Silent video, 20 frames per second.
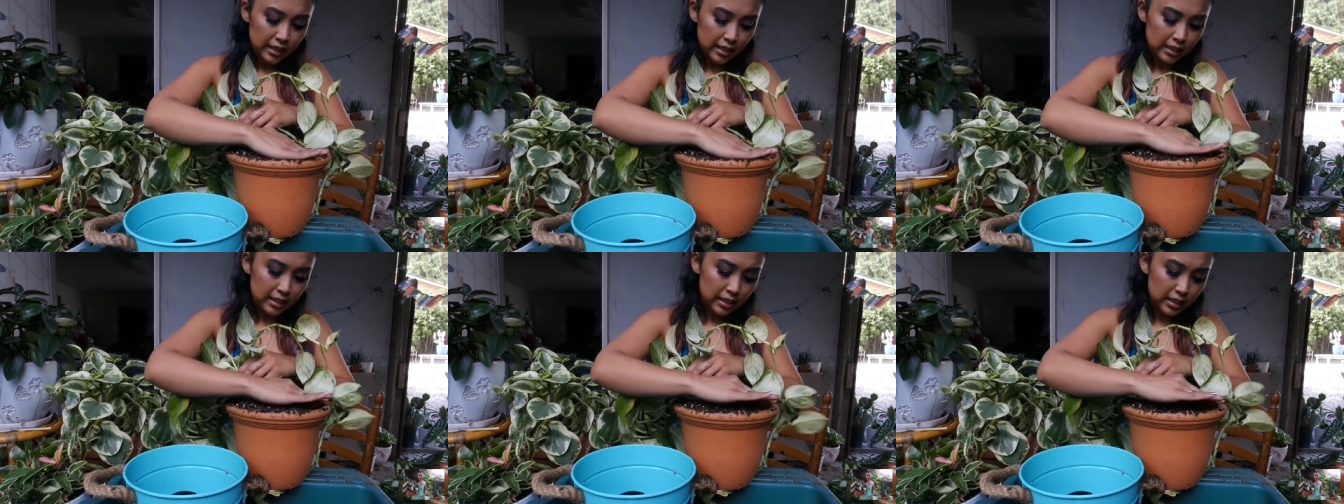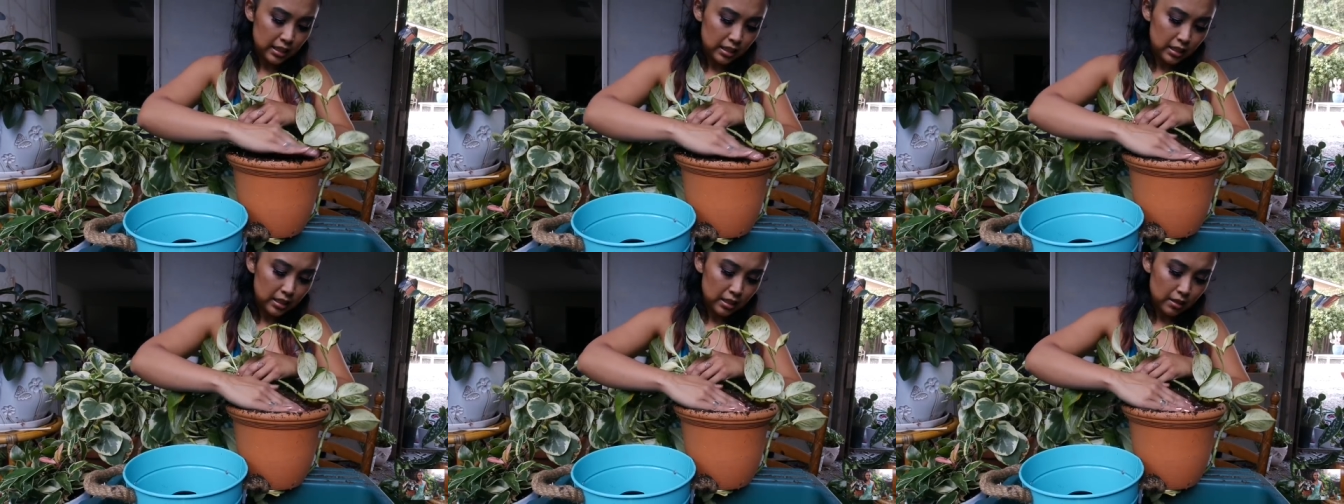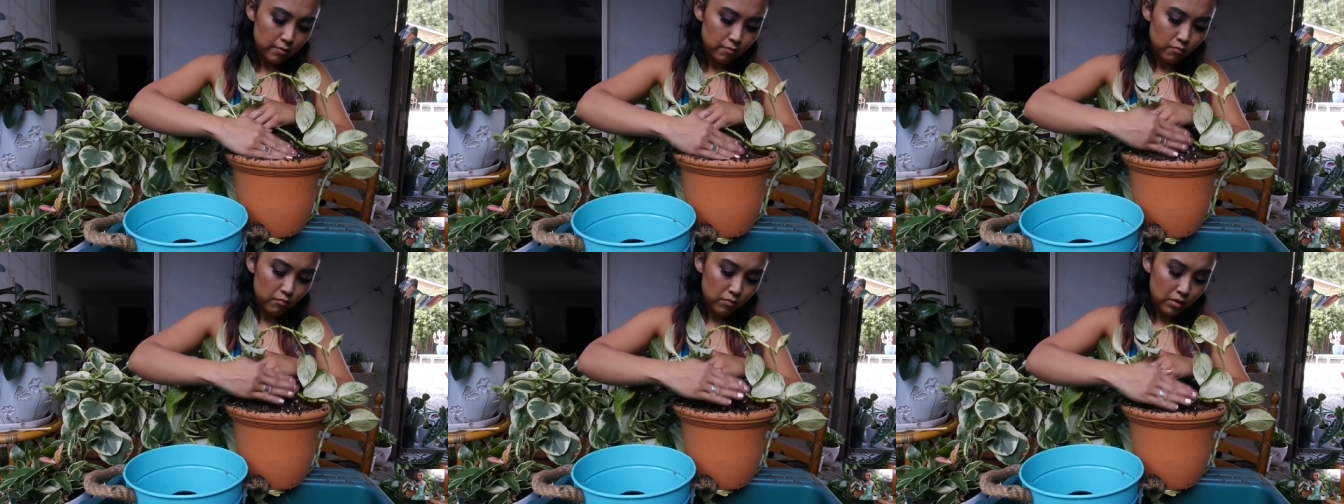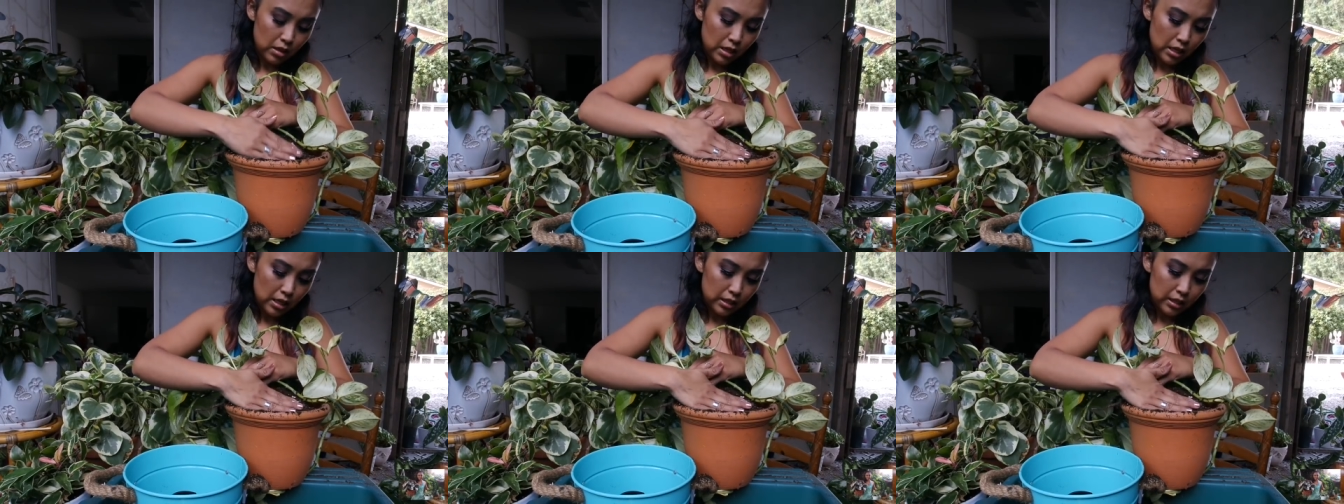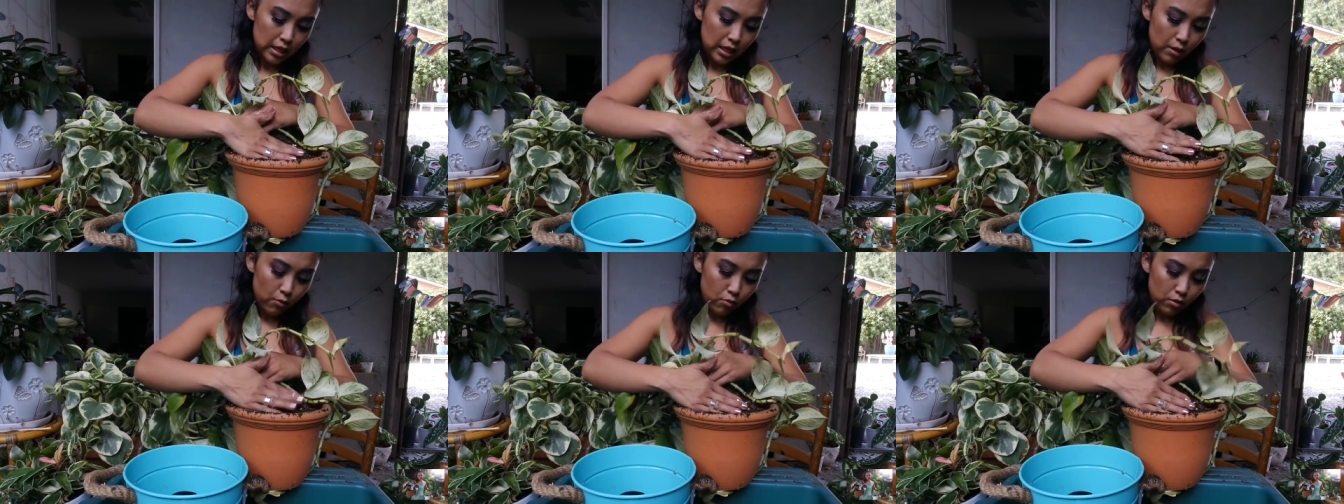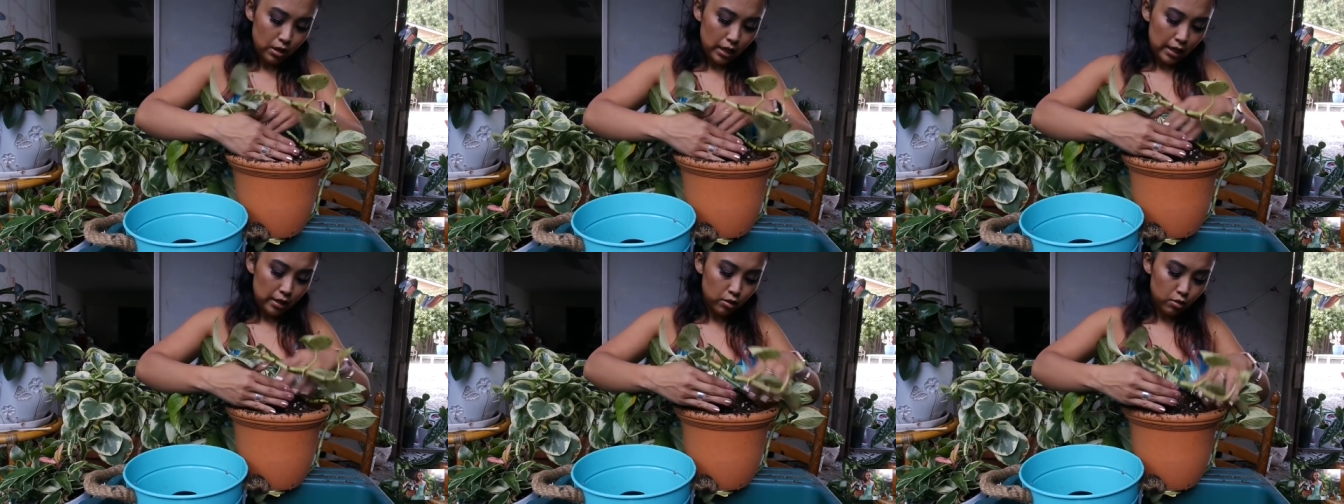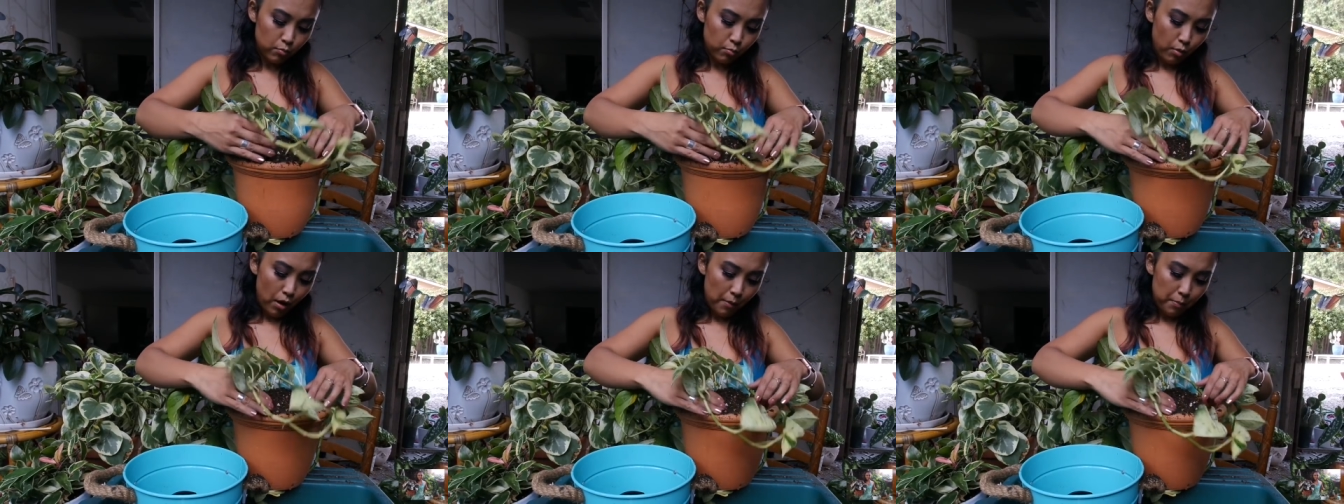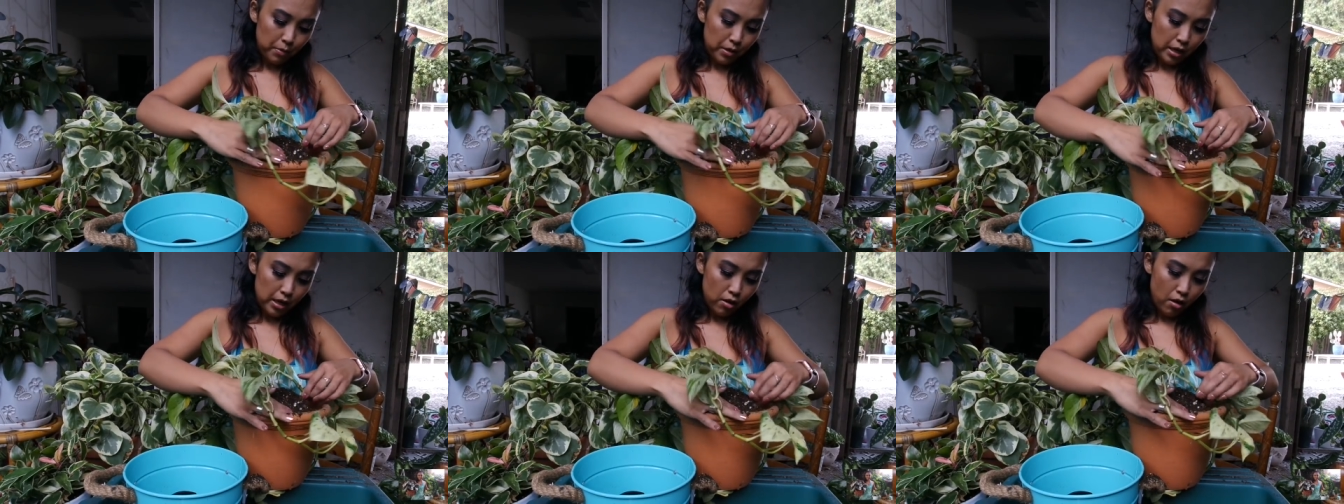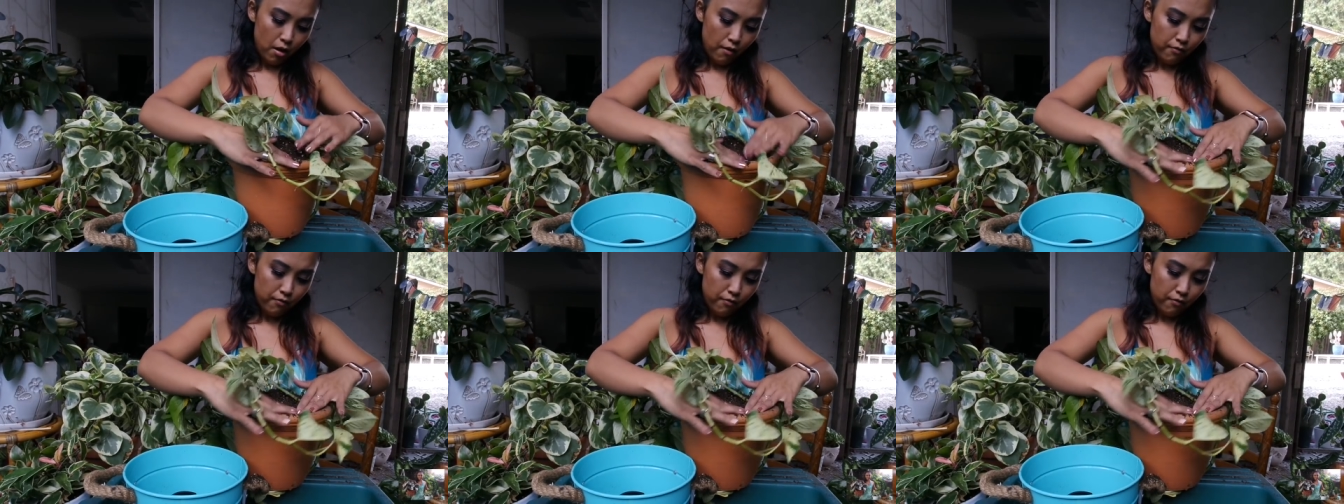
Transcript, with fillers: I see some things that I would like to propagate